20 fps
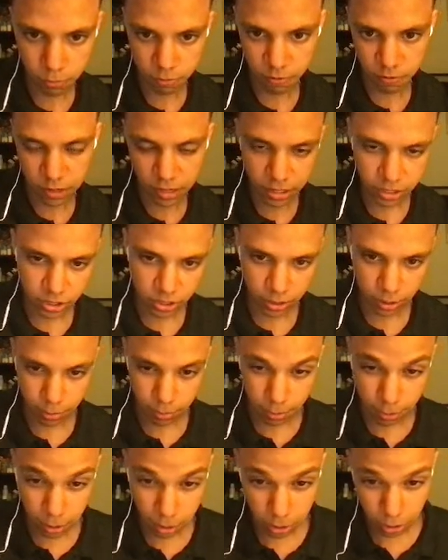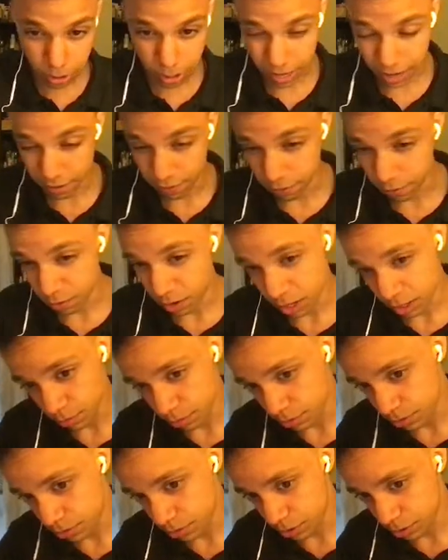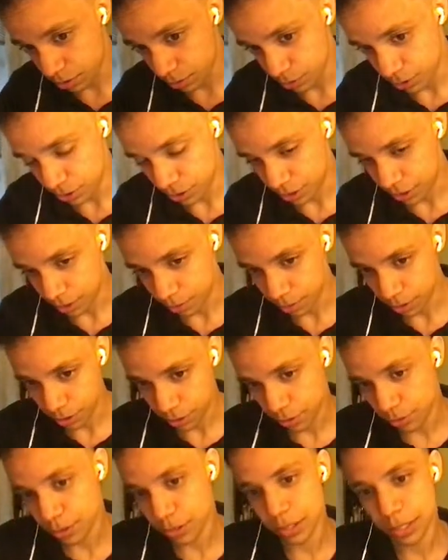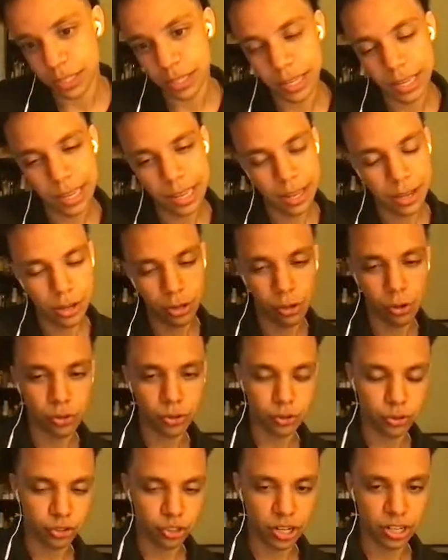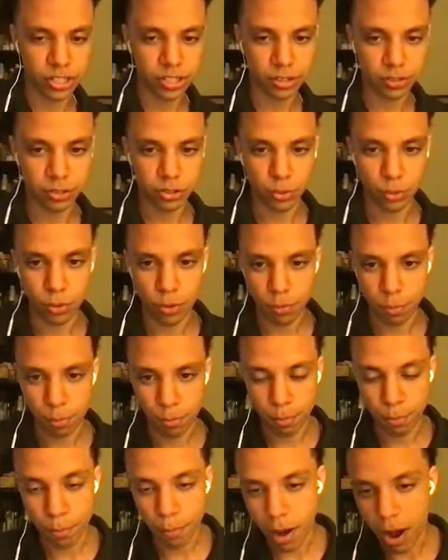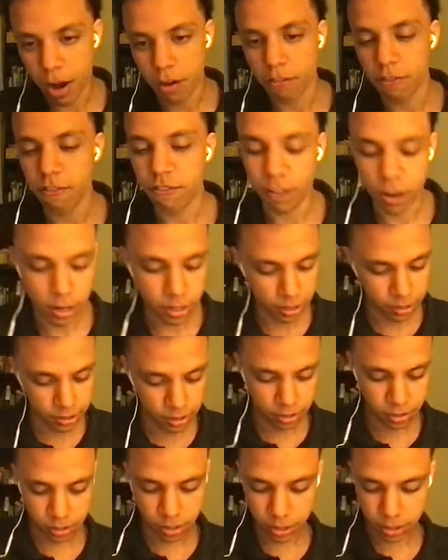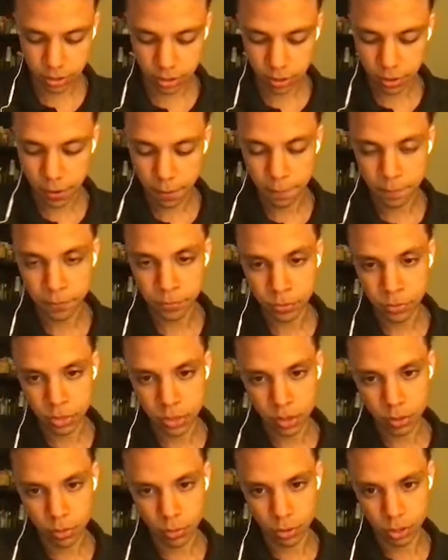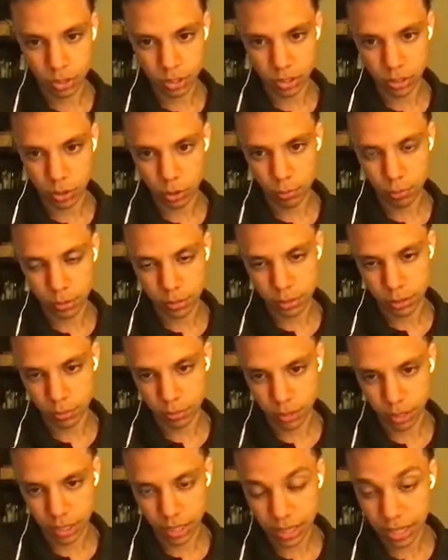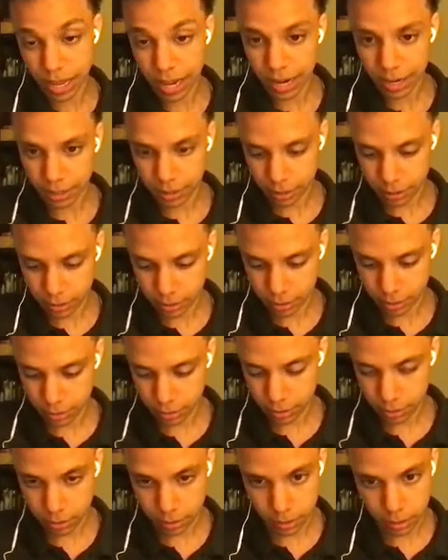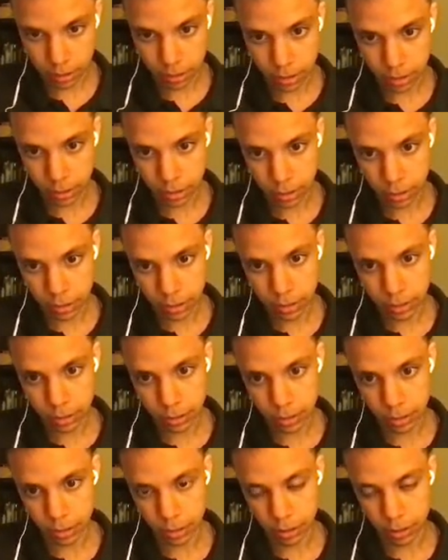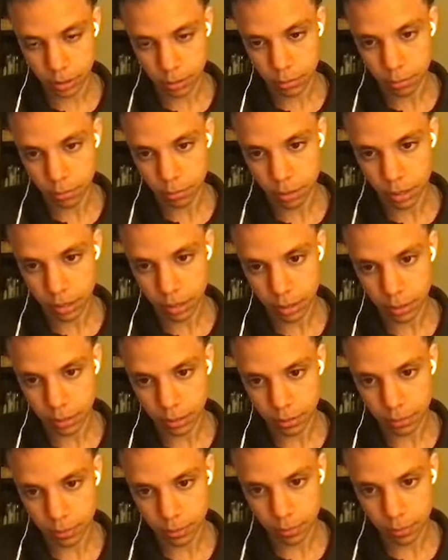Finishing up here, you have volume control, which you saw me use. You can also change it to a monophonic synthesizer, which opens up the glide. You can make it